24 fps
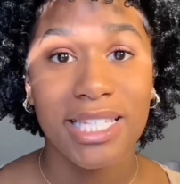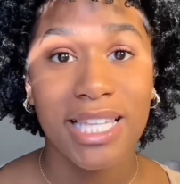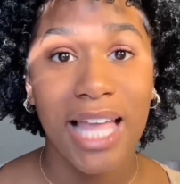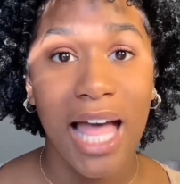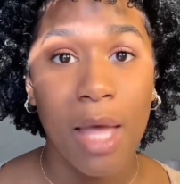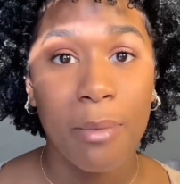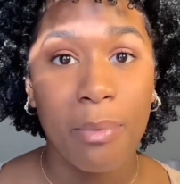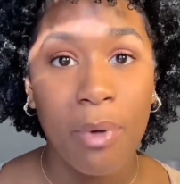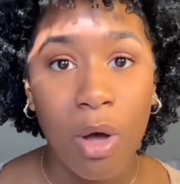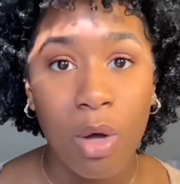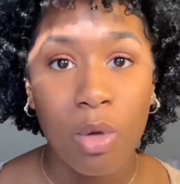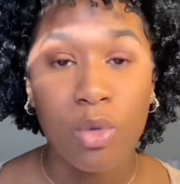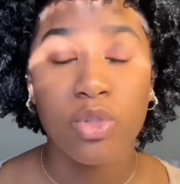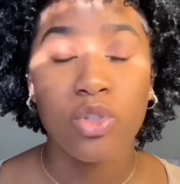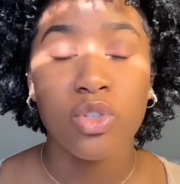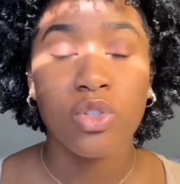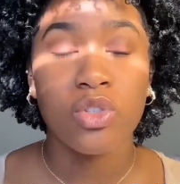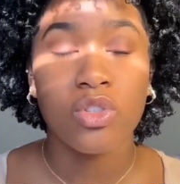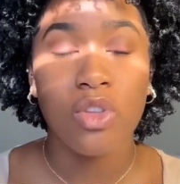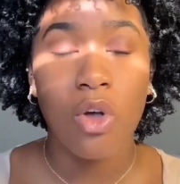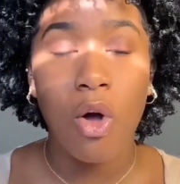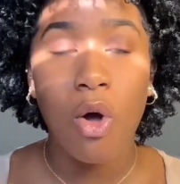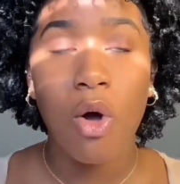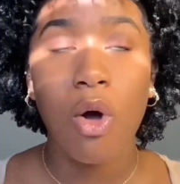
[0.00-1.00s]
I post
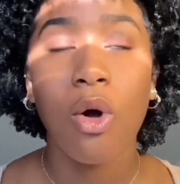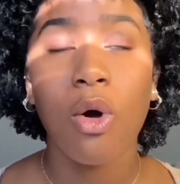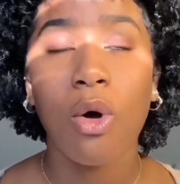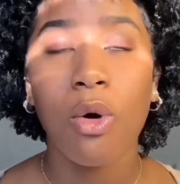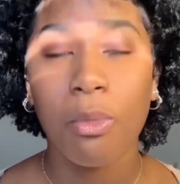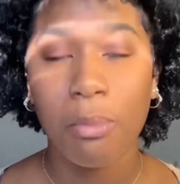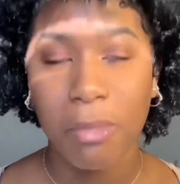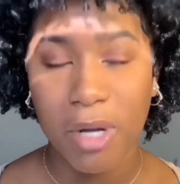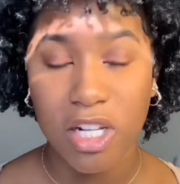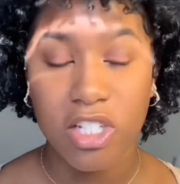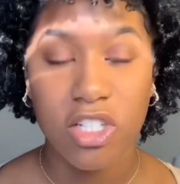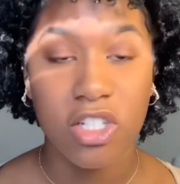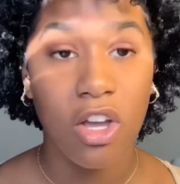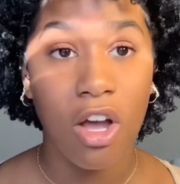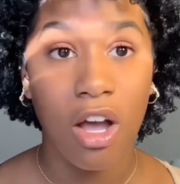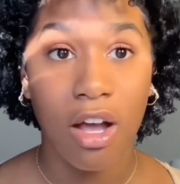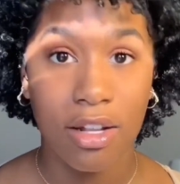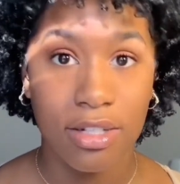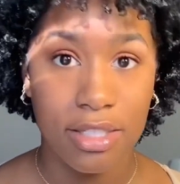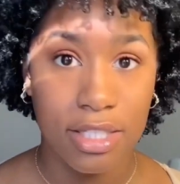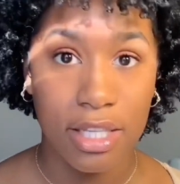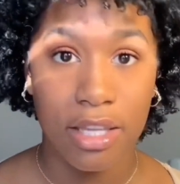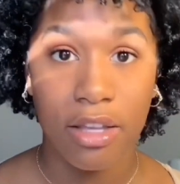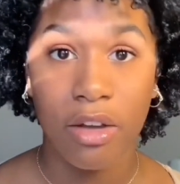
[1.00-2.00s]
so much
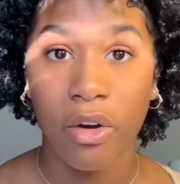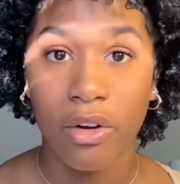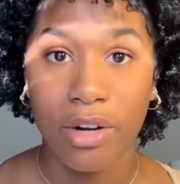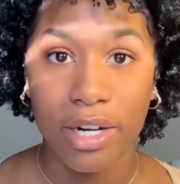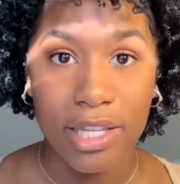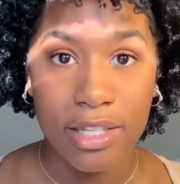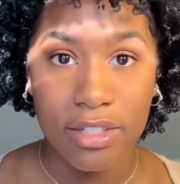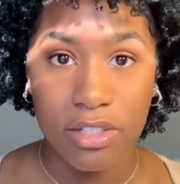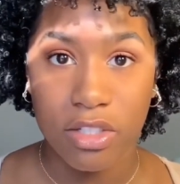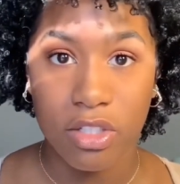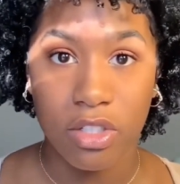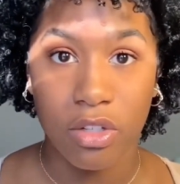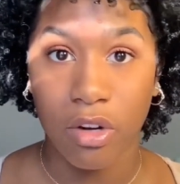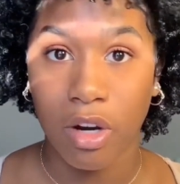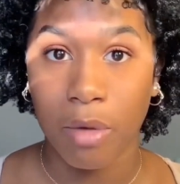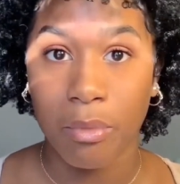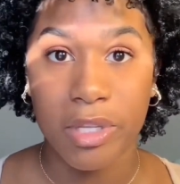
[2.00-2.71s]
content on Instagram.